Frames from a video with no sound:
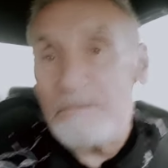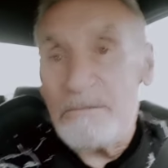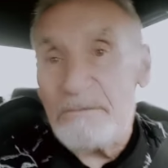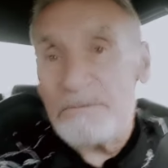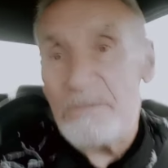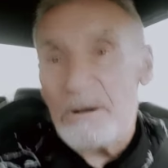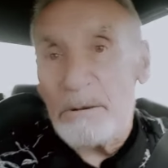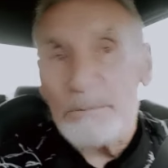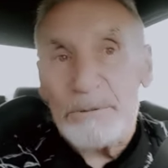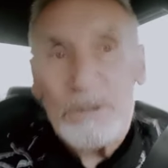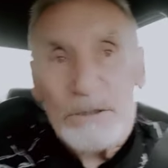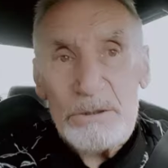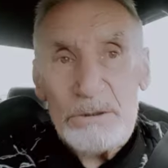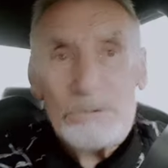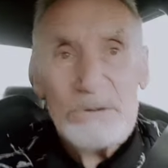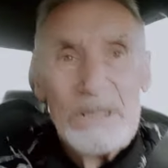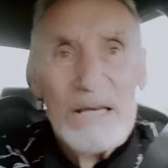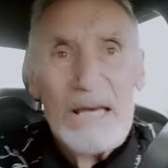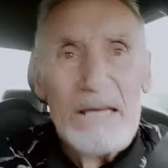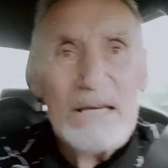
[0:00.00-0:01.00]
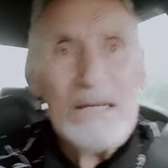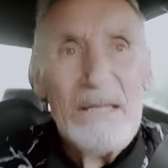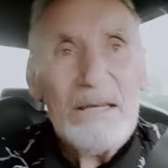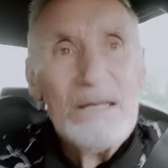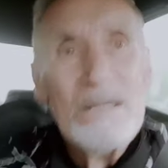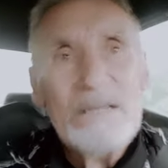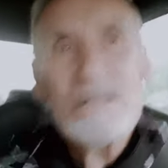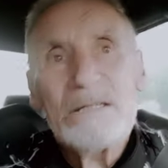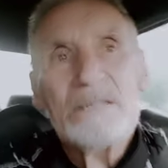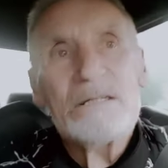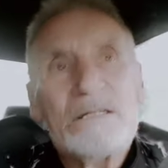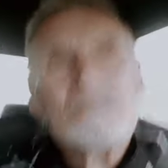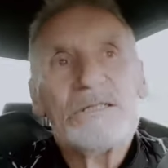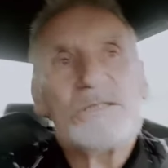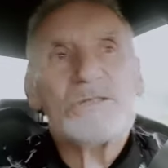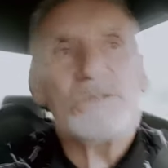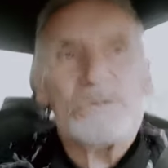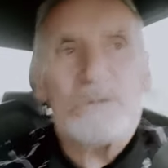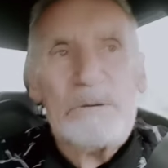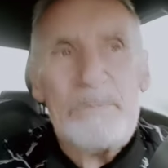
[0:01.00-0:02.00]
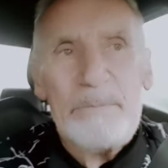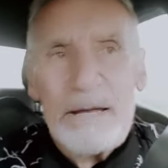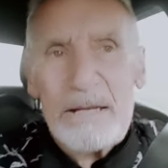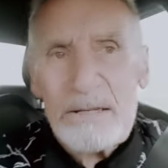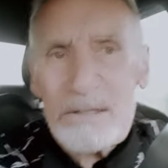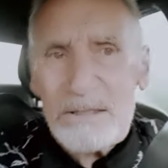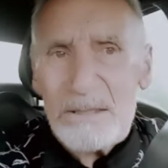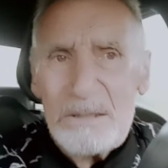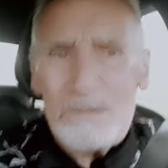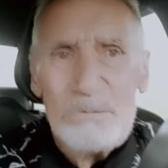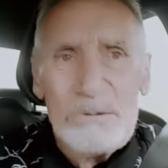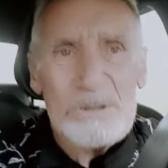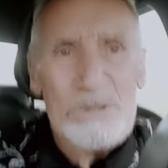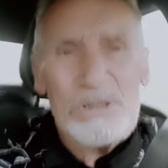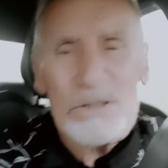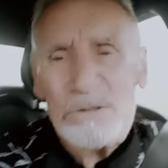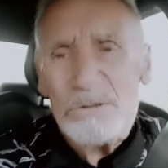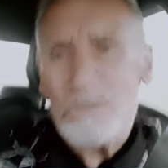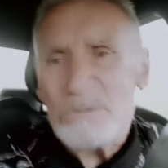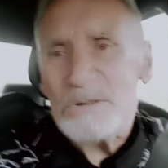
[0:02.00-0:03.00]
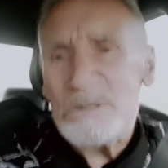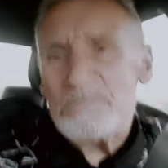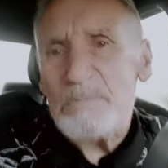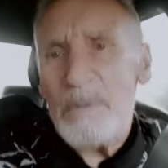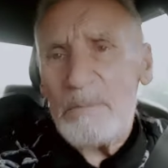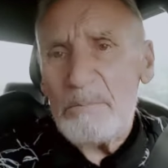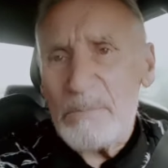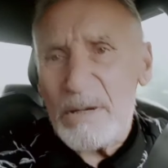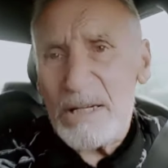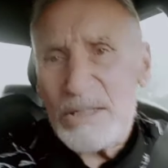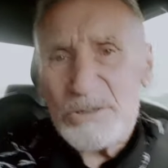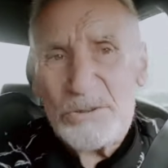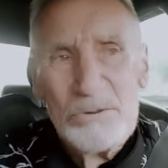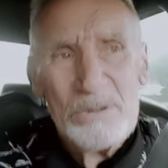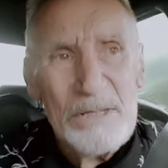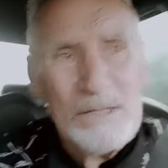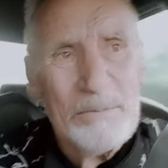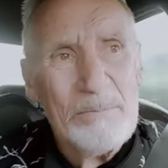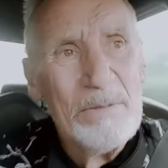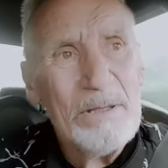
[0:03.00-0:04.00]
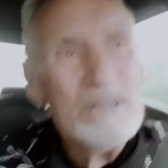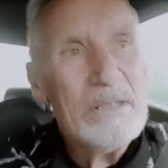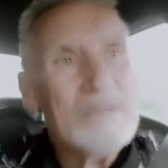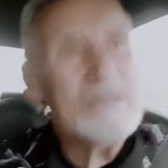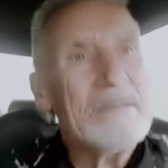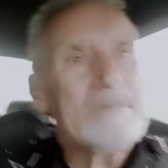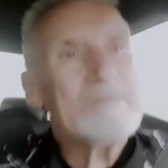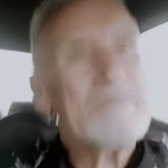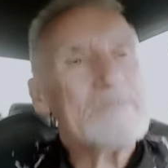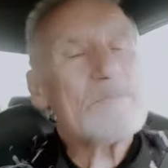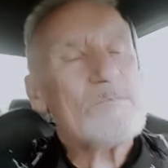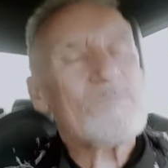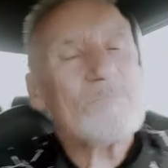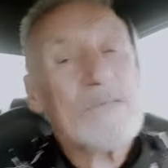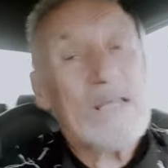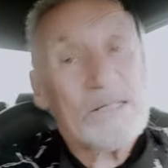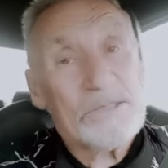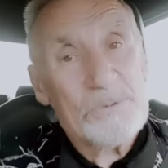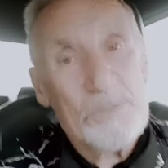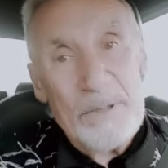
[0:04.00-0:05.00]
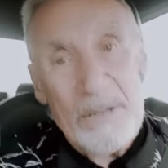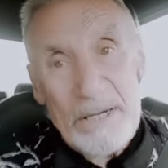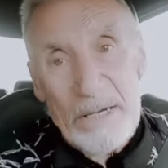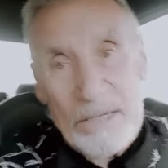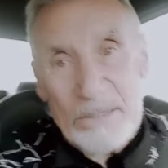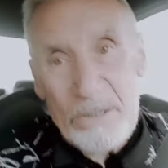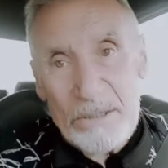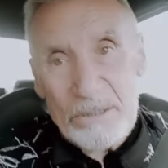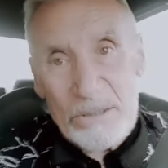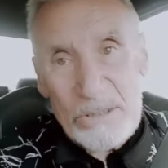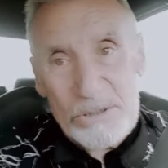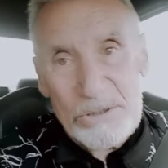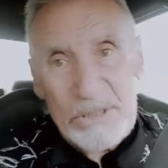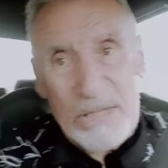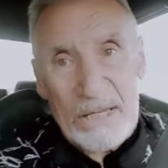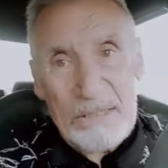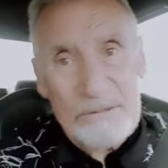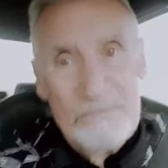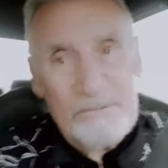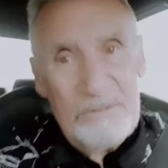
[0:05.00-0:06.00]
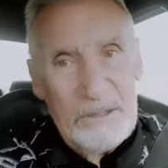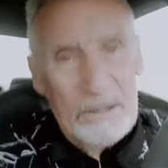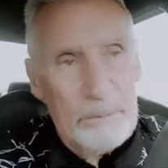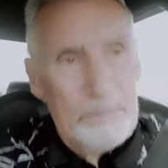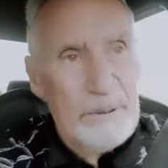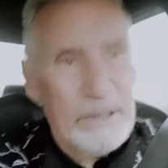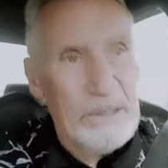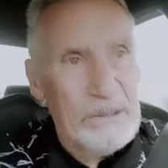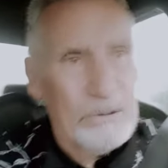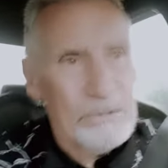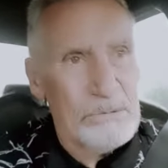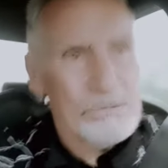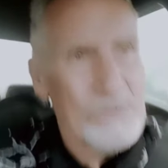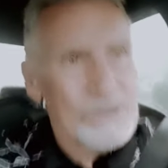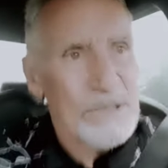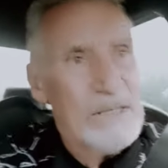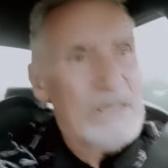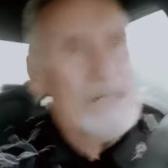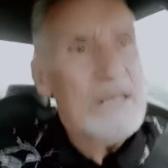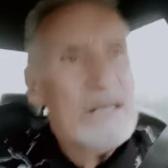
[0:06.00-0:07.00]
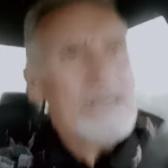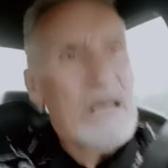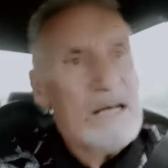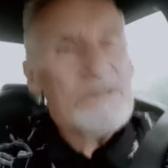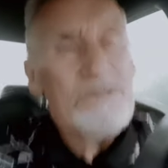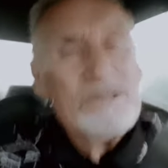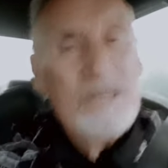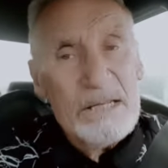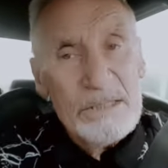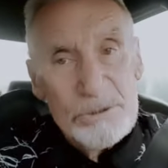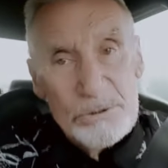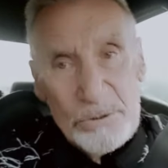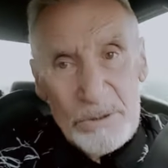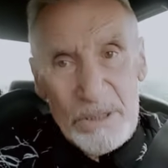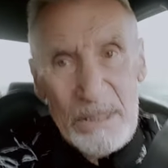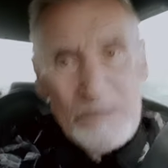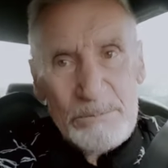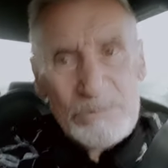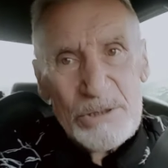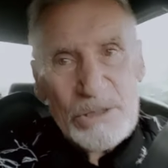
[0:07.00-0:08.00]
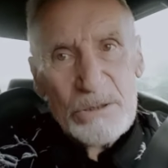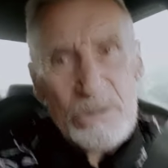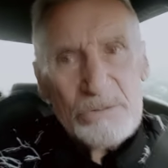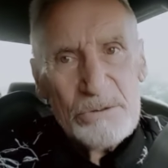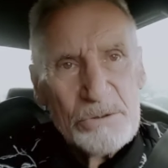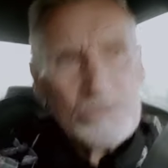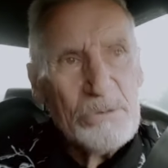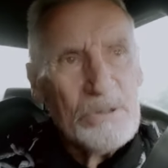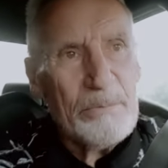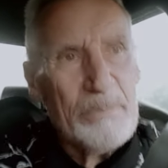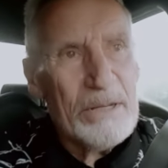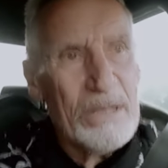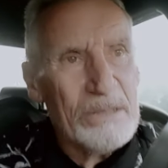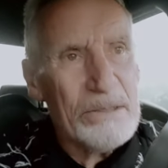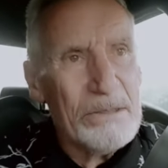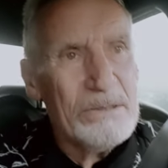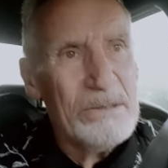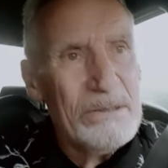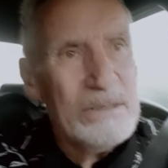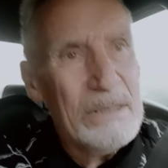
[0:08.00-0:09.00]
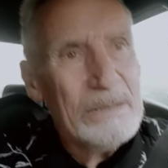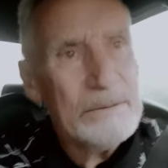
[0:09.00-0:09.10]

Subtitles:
from the UK to America, which had always been my dream. That's why I understand Filipinos and their dream to go to America.